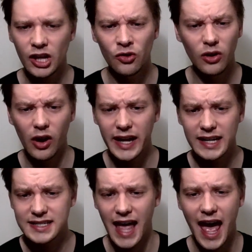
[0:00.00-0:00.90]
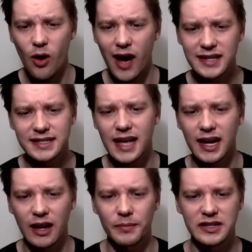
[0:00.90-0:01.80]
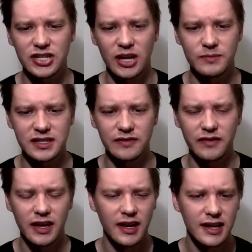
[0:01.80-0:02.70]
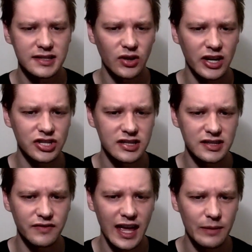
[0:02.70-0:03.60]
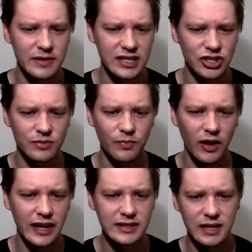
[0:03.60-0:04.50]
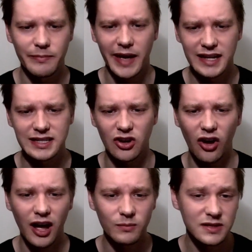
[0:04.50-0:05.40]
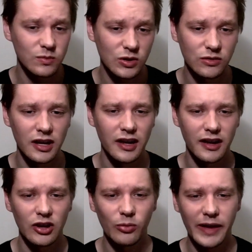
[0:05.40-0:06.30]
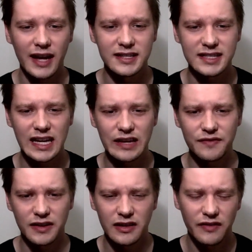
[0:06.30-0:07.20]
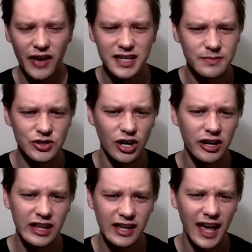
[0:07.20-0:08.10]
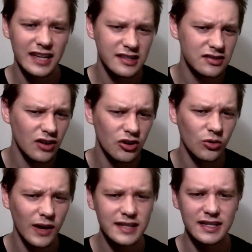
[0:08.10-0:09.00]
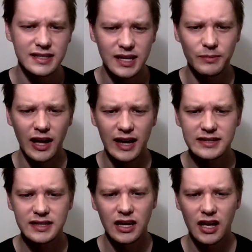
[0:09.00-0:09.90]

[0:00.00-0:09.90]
relating to how I stack up in terms of selections of key position players compared to clubs, well, you'll be able to see for the vast majority of the cases, not always, there's some guys